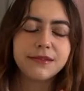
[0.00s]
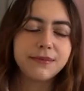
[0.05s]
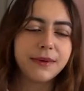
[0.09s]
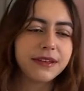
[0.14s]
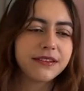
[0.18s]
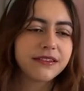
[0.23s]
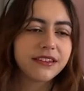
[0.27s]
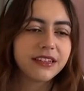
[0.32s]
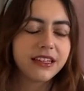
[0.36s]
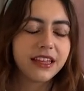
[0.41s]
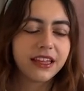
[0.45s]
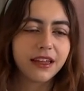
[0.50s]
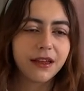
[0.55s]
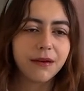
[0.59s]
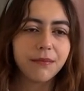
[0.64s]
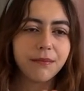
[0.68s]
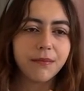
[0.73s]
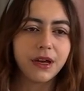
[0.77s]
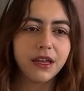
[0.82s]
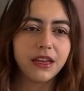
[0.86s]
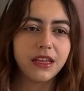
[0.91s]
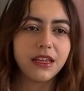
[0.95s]
basically like a
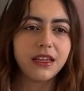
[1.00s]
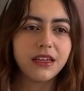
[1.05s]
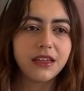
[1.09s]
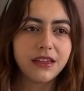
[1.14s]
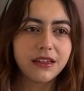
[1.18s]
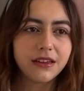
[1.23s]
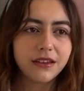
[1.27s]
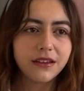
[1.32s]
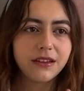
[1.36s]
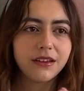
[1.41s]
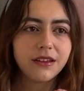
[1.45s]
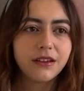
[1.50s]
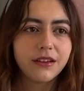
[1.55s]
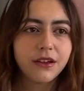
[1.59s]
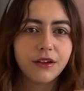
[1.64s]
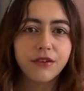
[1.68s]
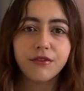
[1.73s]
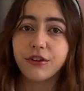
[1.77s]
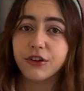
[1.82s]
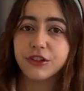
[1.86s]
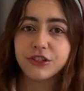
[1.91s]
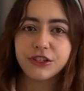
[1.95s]
money
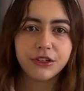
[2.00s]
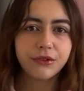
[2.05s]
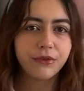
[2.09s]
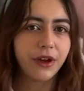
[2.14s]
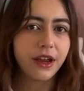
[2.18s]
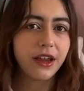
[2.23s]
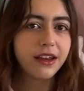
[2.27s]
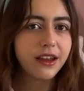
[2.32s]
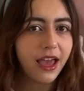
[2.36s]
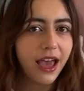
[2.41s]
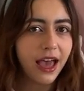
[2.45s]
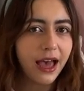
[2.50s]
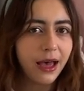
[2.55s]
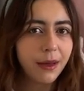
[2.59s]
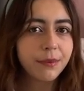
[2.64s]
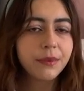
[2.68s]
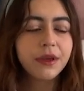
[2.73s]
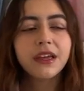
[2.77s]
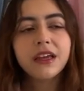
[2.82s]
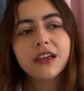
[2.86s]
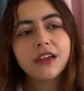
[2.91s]
conversion rate app.